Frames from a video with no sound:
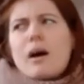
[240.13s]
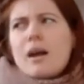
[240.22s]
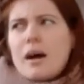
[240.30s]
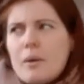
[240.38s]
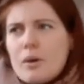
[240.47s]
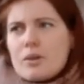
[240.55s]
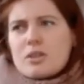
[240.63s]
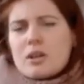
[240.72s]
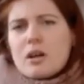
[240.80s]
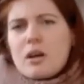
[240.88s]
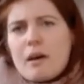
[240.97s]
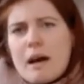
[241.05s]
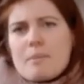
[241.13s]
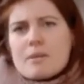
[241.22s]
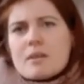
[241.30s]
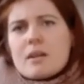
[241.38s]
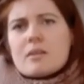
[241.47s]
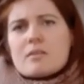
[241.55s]
like watching long
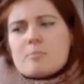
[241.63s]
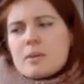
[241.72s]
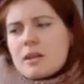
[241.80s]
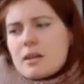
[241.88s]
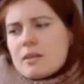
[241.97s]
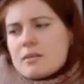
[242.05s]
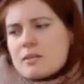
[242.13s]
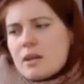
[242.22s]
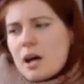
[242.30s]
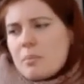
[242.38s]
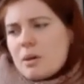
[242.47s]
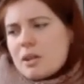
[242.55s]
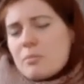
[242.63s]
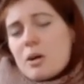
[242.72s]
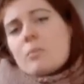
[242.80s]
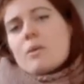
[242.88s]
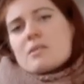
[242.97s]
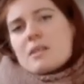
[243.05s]
episodes because I put them on
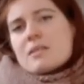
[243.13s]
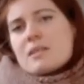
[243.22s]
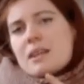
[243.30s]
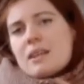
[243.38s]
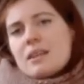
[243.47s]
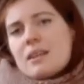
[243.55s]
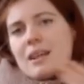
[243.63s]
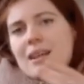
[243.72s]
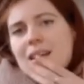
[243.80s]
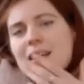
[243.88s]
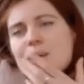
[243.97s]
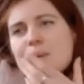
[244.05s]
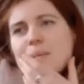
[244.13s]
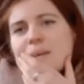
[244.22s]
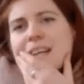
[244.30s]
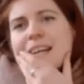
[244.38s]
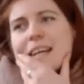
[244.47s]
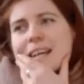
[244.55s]
whilst I sit and knit, and I
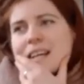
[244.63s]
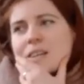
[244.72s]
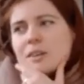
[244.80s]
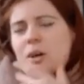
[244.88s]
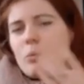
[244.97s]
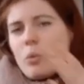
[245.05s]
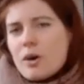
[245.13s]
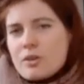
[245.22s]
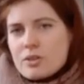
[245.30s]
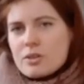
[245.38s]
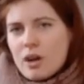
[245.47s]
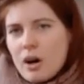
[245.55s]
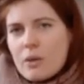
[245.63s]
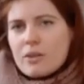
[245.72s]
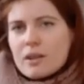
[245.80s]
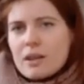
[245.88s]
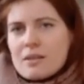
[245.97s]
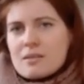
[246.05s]
probably don't watch the whole thing
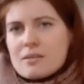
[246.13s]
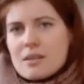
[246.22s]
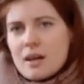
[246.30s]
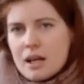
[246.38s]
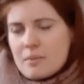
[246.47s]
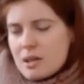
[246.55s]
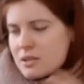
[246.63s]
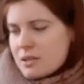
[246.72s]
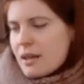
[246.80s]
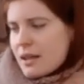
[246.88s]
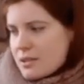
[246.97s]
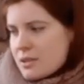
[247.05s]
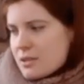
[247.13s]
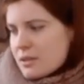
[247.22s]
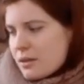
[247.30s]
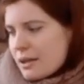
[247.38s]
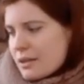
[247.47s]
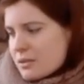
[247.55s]
necessarily, but I do listen to
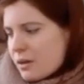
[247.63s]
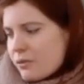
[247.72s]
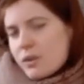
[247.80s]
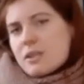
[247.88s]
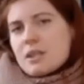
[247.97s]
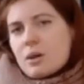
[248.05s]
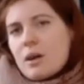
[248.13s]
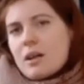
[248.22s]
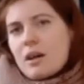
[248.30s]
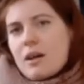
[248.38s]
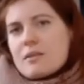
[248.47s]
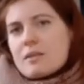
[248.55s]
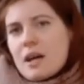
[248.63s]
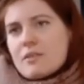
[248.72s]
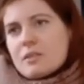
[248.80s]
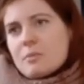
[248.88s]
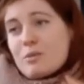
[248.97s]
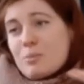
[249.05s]
it, so I find it quite nice to have some
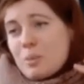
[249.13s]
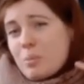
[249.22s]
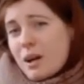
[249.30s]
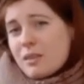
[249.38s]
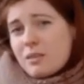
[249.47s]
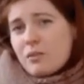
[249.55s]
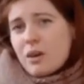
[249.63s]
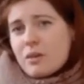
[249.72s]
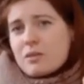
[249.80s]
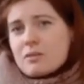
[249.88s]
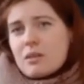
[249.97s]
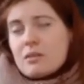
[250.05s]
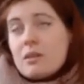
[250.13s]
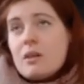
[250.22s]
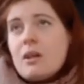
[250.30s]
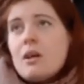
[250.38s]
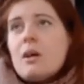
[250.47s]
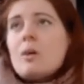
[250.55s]
of my brain to focus on
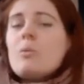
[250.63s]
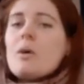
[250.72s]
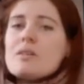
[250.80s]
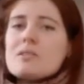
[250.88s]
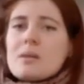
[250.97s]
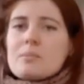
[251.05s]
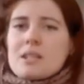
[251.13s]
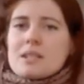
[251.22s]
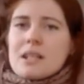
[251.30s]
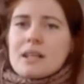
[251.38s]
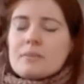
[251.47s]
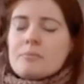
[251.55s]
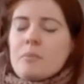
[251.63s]
whilst I'm knitting.